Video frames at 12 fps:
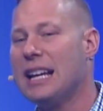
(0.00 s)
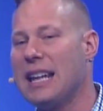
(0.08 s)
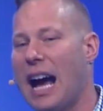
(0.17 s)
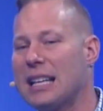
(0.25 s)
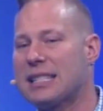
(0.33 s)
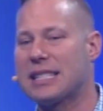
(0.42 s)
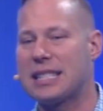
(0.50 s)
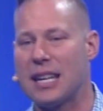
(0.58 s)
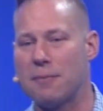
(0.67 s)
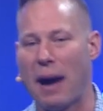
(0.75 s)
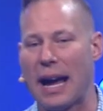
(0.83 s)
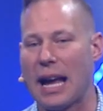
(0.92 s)
not
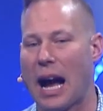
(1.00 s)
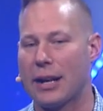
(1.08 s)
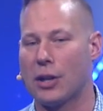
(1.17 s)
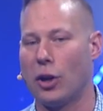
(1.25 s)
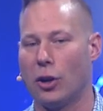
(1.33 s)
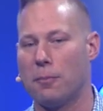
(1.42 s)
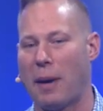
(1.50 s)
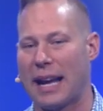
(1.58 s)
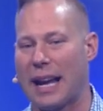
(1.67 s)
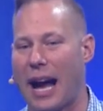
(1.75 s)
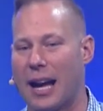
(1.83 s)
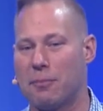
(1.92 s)
seen by God and heard by
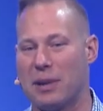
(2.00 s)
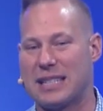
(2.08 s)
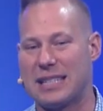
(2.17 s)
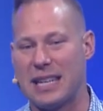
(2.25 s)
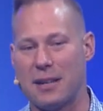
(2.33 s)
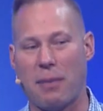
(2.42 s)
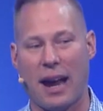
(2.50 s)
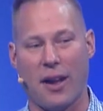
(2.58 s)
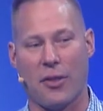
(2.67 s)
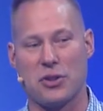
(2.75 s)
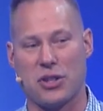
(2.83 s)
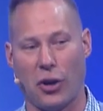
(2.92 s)
God, but seen by
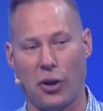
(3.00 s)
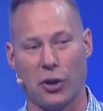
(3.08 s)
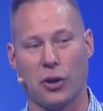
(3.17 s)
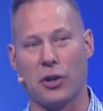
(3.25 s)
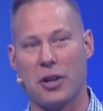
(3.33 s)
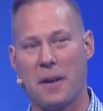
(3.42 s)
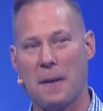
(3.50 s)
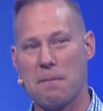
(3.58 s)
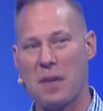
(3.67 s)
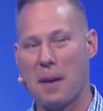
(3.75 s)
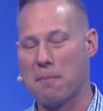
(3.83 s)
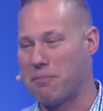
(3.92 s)
others and heard
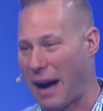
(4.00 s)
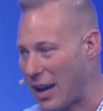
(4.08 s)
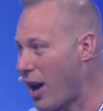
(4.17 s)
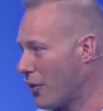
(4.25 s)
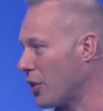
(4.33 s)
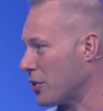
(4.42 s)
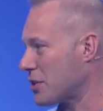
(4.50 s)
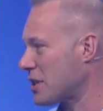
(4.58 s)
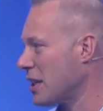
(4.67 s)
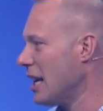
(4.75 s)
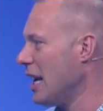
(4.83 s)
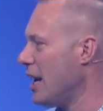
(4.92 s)
by others.
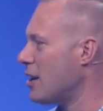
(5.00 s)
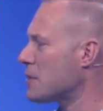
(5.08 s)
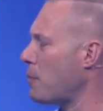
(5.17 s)
He goes,